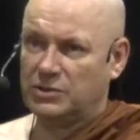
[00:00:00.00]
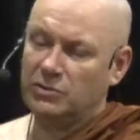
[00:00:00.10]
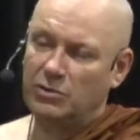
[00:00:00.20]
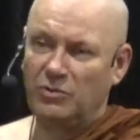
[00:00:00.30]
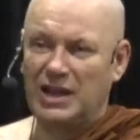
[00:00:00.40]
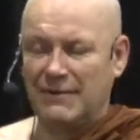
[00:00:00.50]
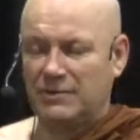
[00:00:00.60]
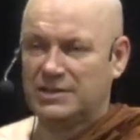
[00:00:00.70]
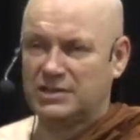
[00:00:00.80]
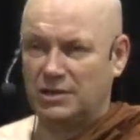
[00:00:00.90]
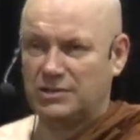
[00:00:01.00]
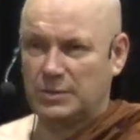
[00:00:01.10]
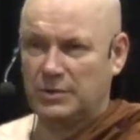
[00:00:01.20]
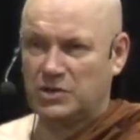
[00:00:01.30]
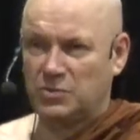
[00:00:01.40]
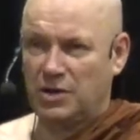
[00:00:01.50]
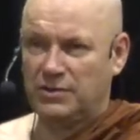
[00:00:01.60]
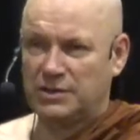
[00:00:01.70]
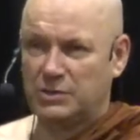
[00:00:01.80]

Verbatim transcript: So don't really have to discuss so much with others.